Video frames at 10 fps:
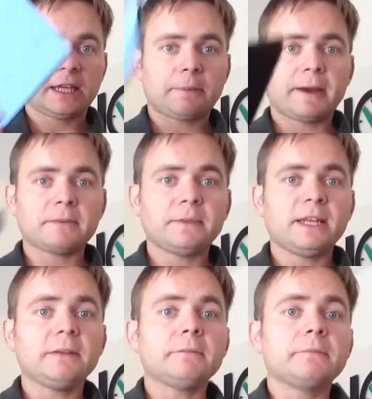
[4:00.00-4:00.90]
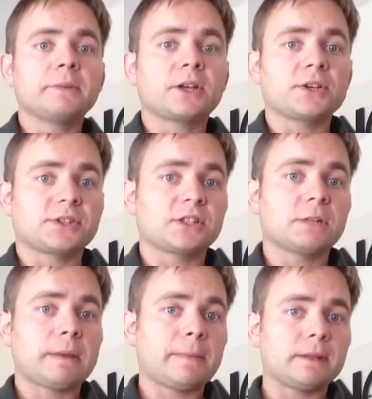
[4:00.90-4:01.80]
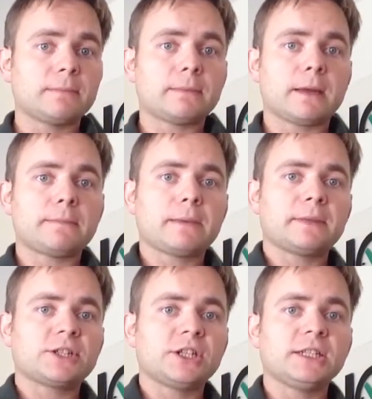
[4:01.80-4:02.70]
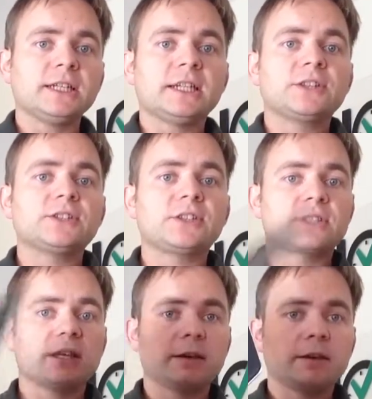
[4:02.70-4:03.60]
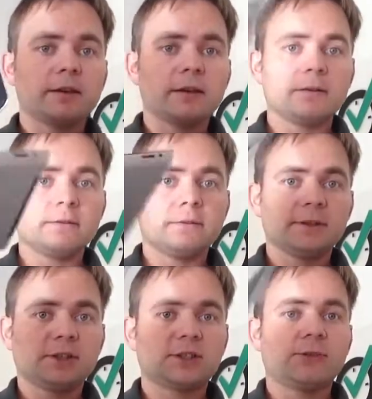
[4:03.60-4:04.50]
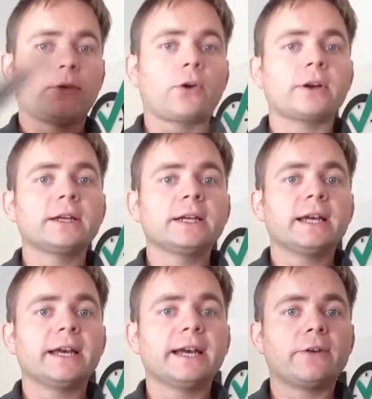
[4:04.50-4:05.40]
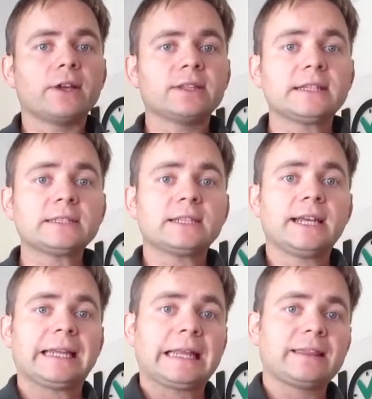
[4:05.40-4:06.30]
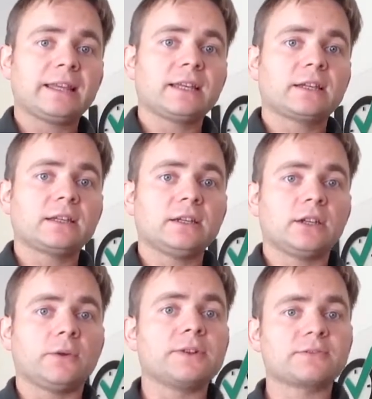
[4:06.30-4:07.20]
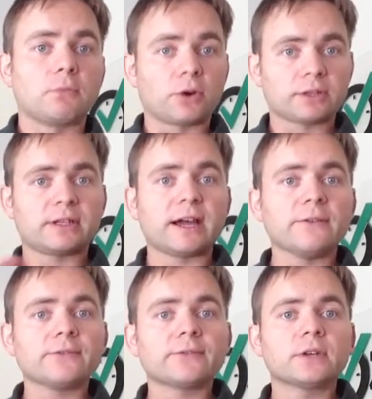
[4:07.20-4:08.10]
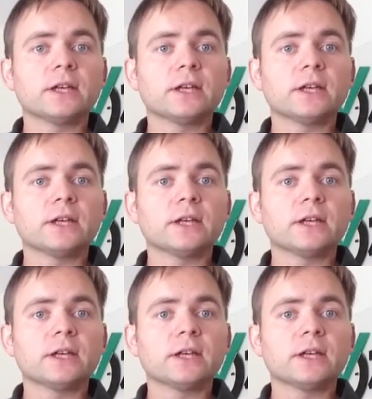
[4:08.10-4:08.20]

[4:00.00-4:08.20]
gigabyte Mini because it's not my main machine. This is the 64 Retina, and I think it's more than enough.